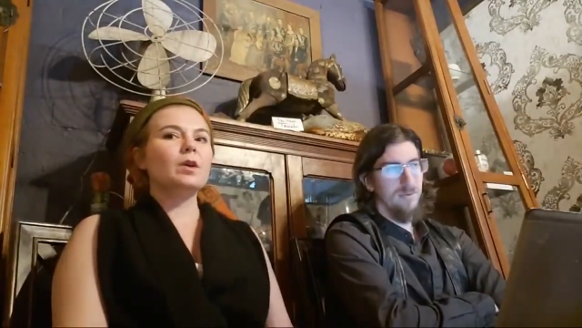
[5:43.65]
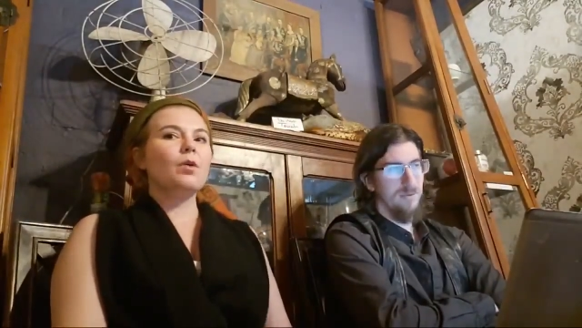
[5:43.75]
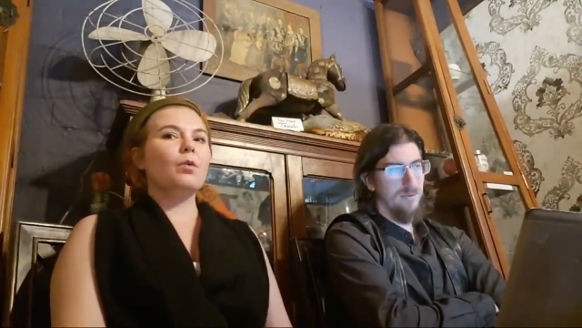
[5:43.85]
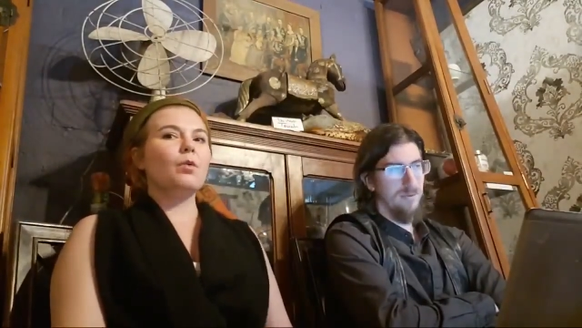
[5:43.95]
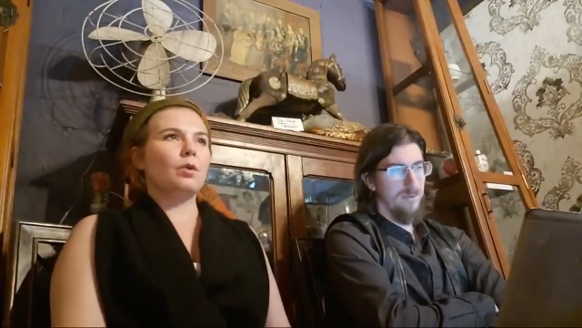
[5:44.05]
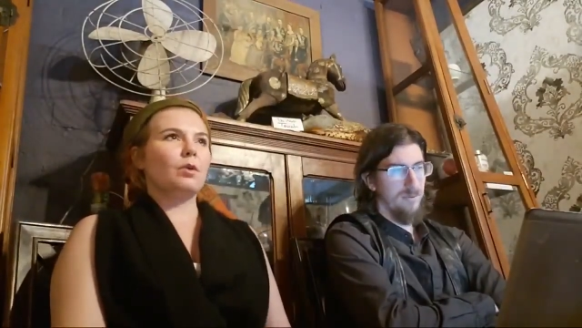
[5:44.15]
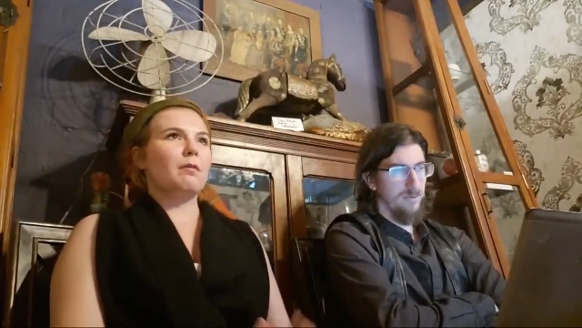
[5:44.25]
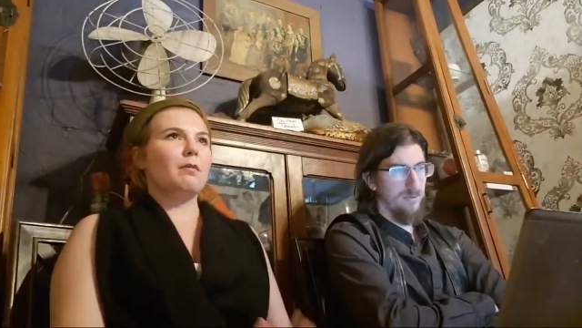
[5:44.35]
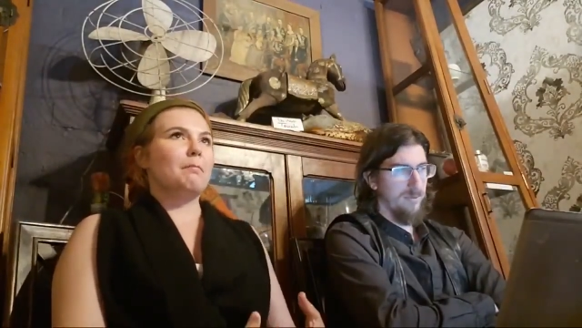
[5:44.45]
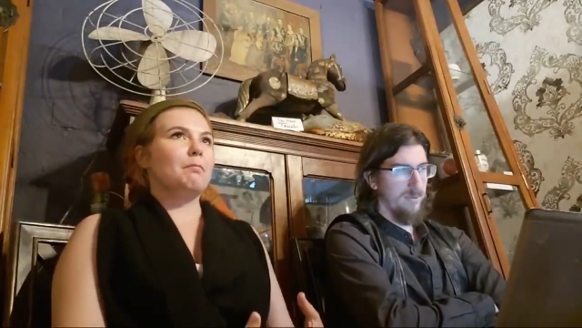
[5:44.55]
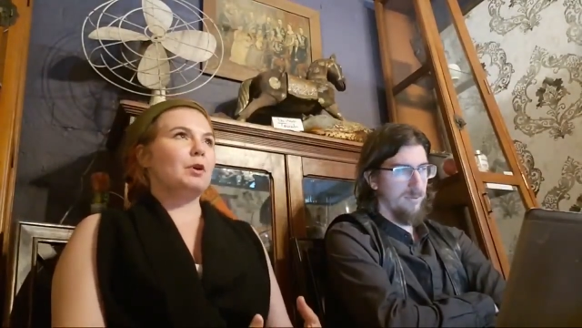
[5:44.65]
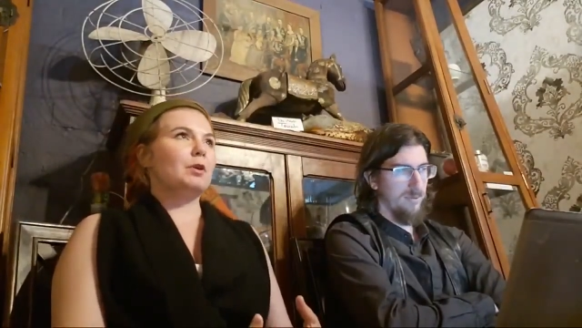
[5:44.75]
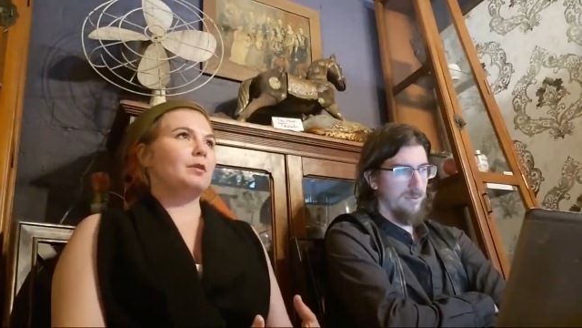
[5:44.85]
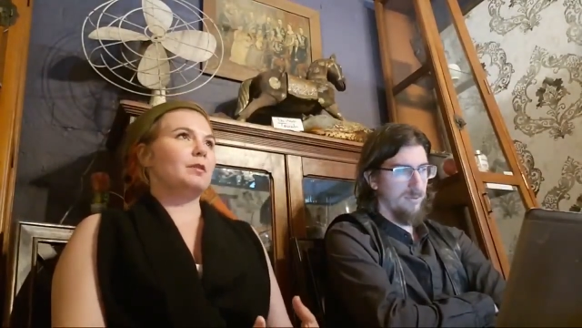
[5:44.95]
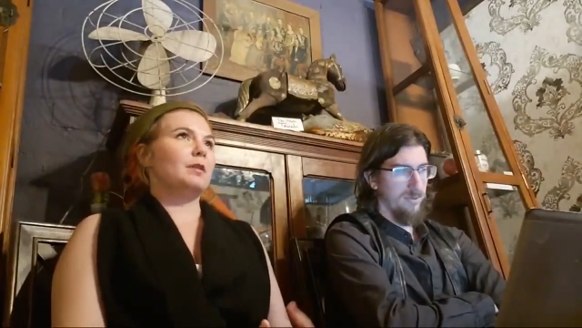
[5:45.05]
Speaker 1: or
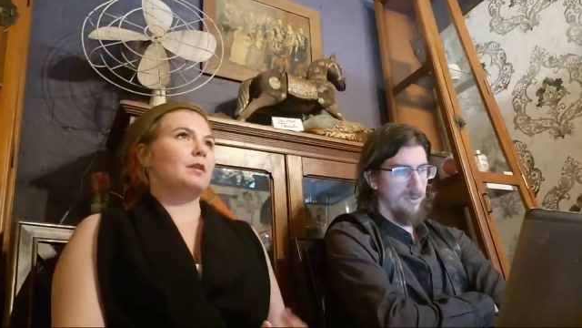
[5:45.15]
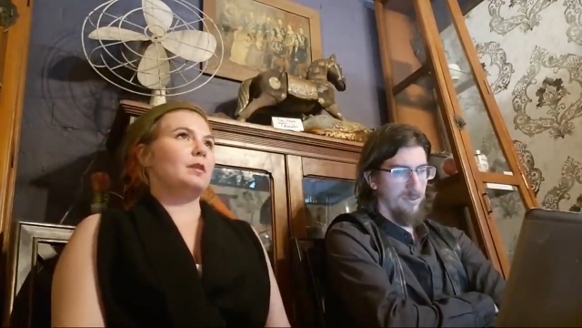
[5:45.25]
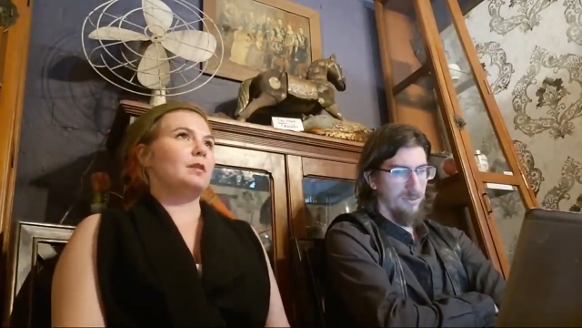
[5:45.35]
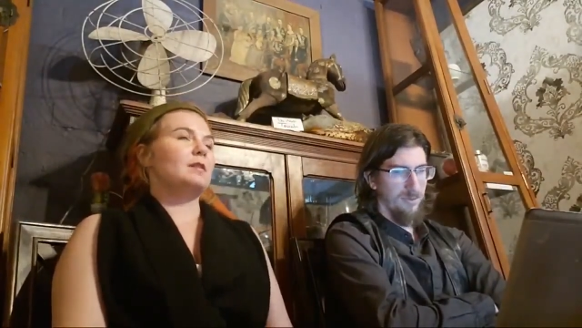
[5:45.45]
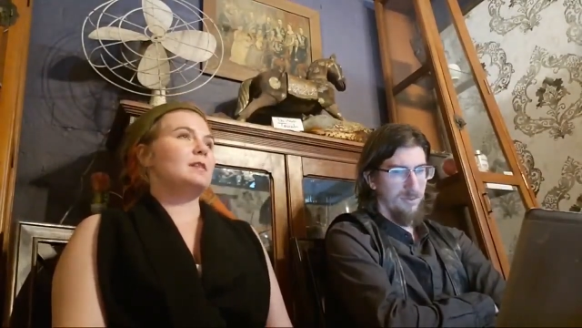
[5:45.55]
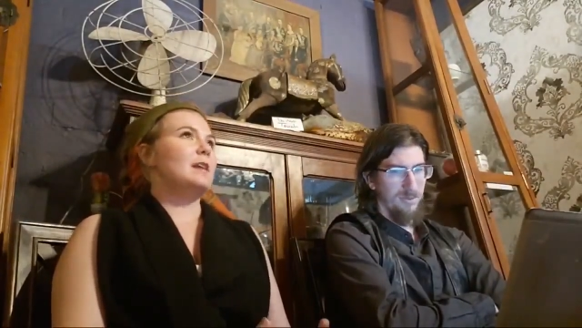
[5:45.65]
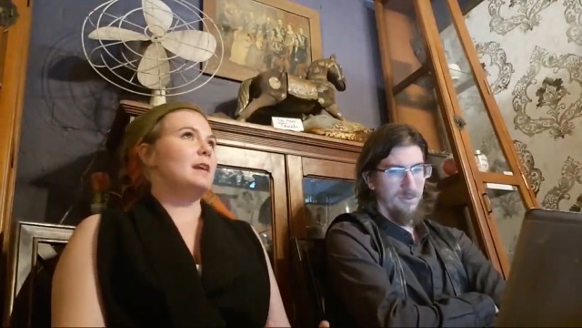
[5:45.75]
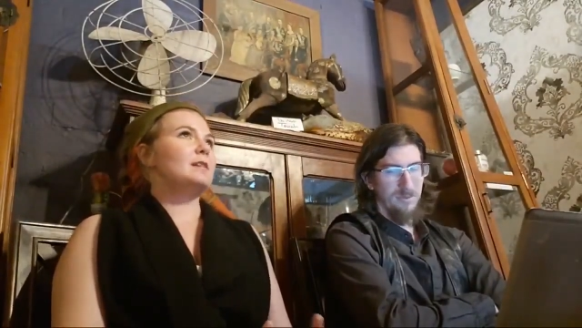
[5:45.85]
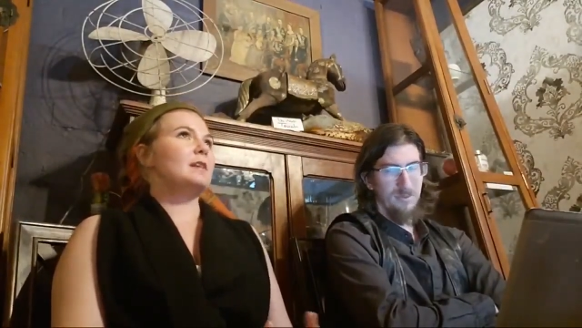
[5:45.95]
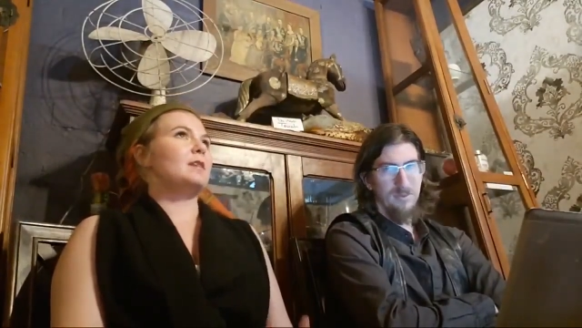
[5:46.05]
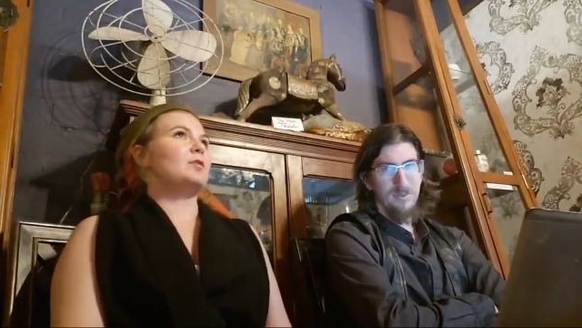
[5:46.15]
burn snakeskin